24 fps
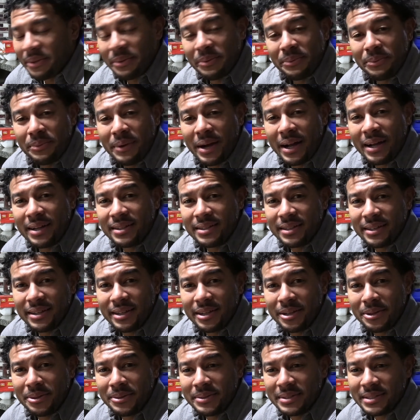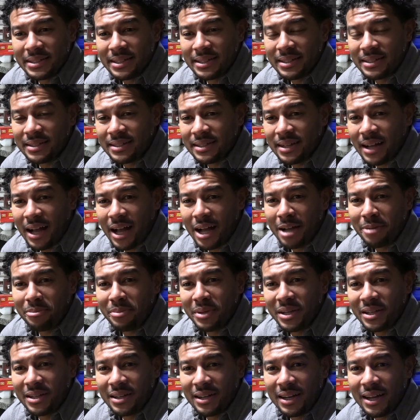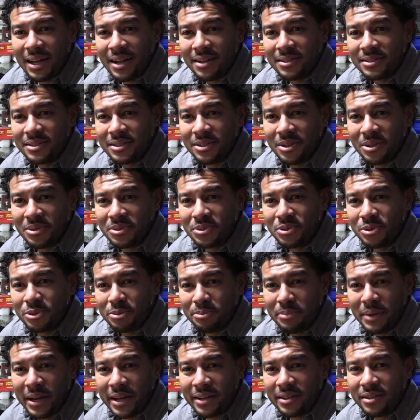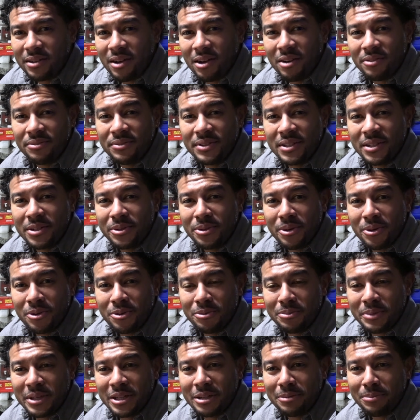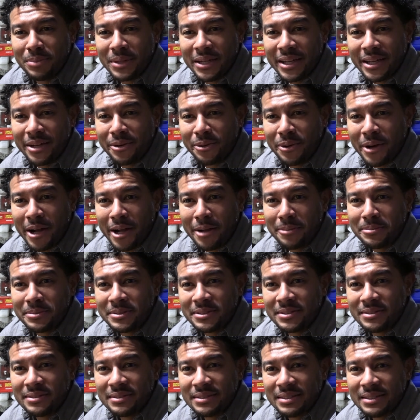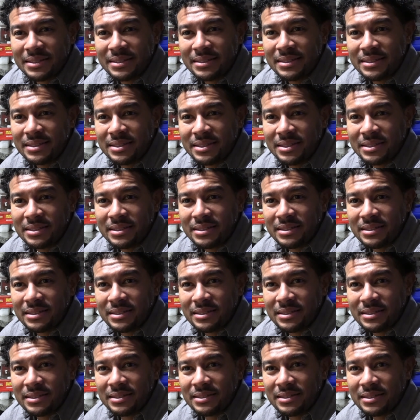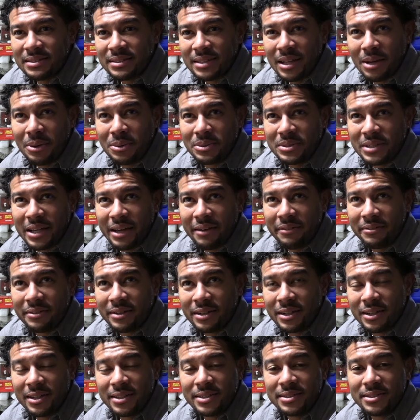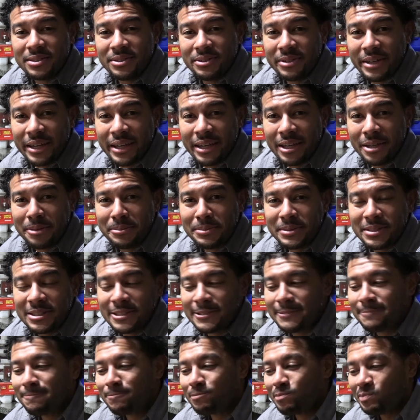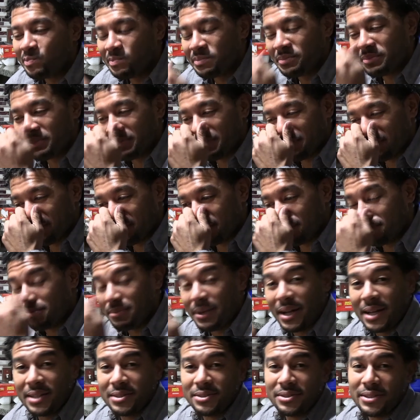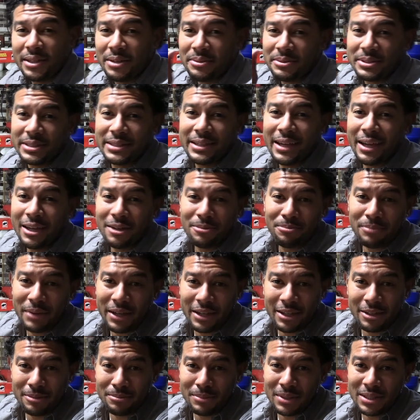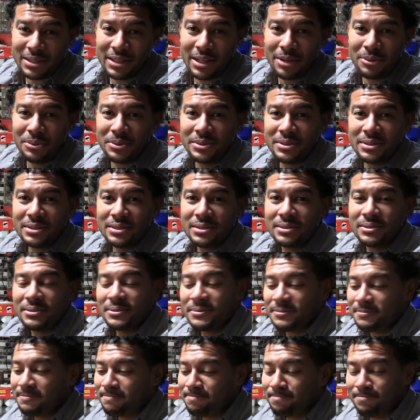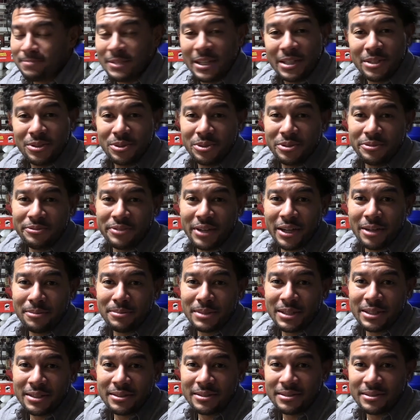Why in the hell was I being allowed to go to a backyard full of grown men playing craps that was having guns on their hips. Mind you, they was gang banging, but they knew the family.